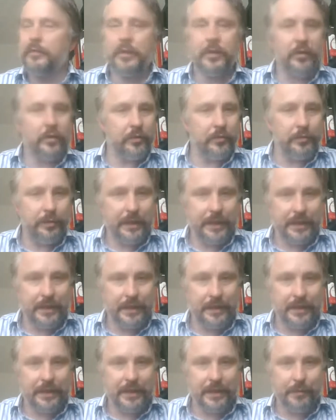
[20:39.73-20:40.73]
Donald
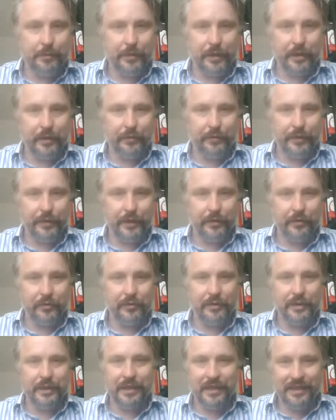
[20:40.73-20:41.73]
Pleasance as
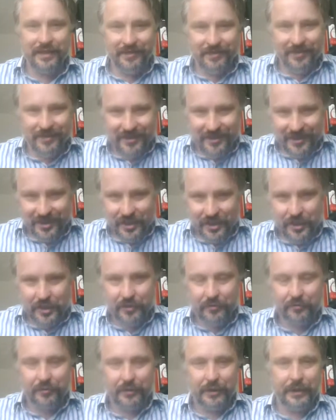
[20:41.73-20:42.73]
Blofeld,
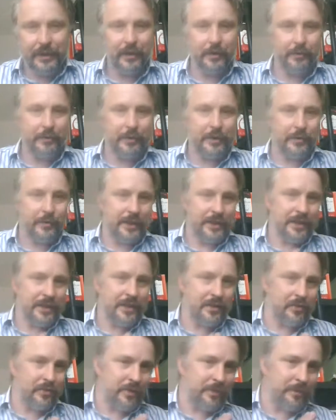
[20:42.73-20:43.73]
just the right note between the
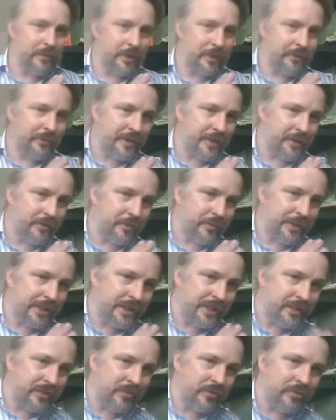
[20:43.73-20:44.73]
sort of Blofeld we
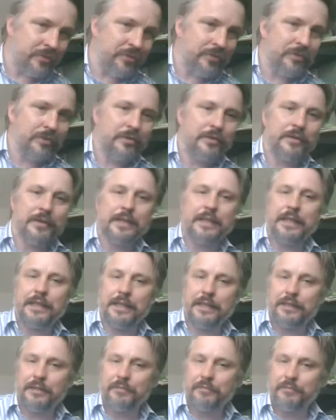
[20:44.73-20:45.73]
saw
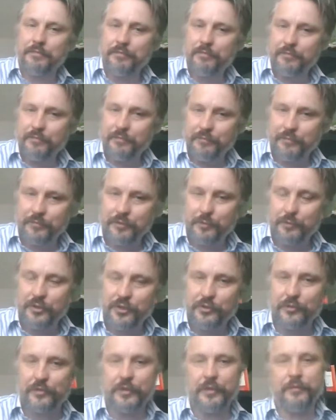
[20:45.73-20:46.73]
in From
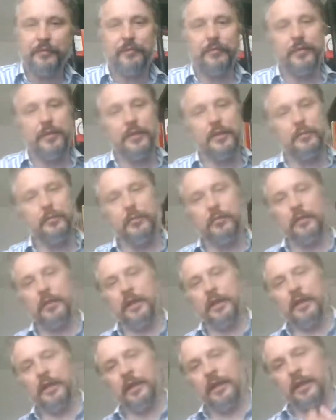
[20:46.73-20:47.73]
Russia with Love and Thunderball
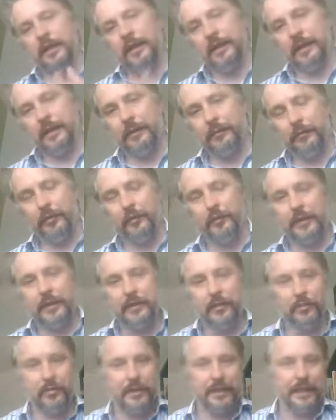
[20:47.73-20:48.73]
and what we
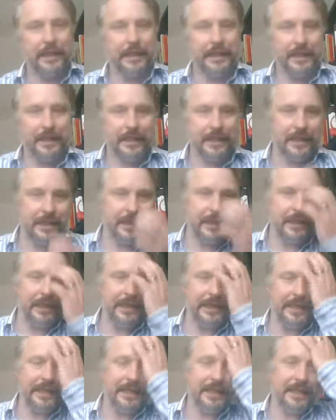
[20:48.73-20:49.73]
saw since.
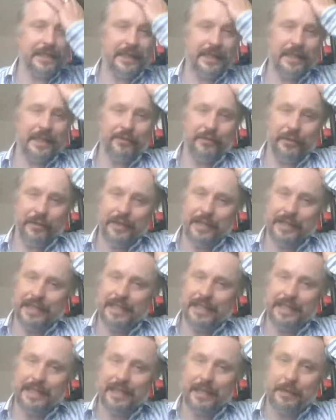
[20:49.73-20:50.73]
And if only
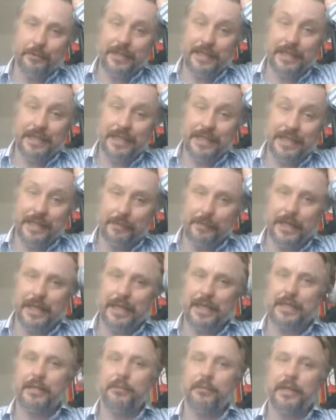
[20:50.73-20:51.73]
they had kept the same
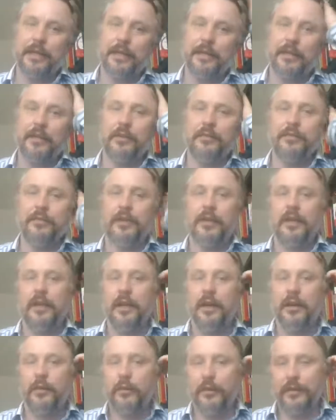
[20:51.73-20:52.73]
actor, we'd
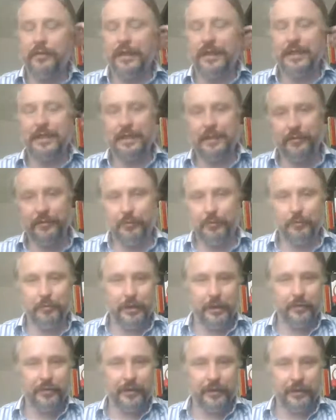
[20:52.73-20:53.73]
have had a different
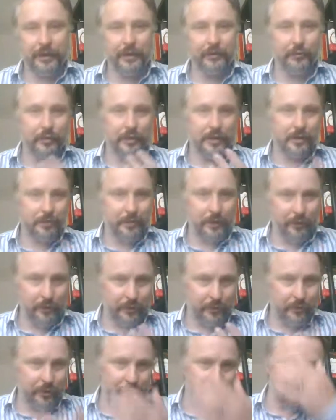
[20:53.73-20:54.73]
Blofeld in the other ones, but we
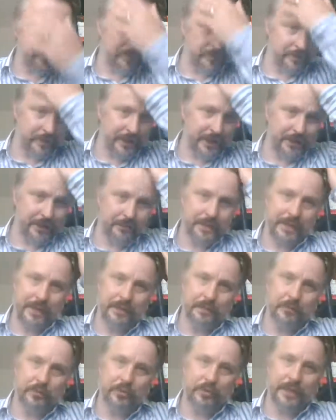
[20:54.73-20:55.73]
would have perhaps
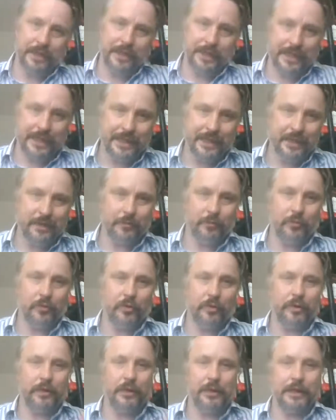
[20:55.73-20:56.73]
seen a more consistent
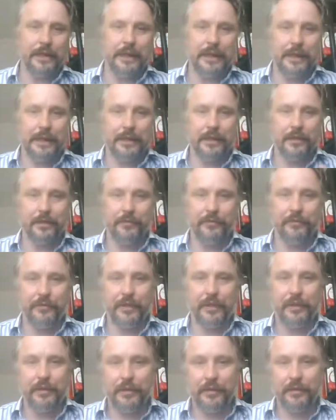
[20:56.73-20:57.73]
one and a
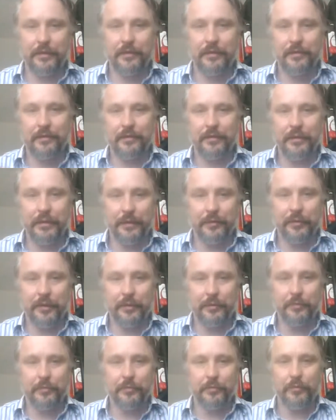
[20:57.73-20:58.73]
villain that would
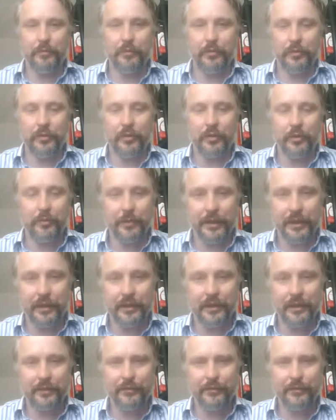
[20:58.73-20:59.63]
have more gone behind.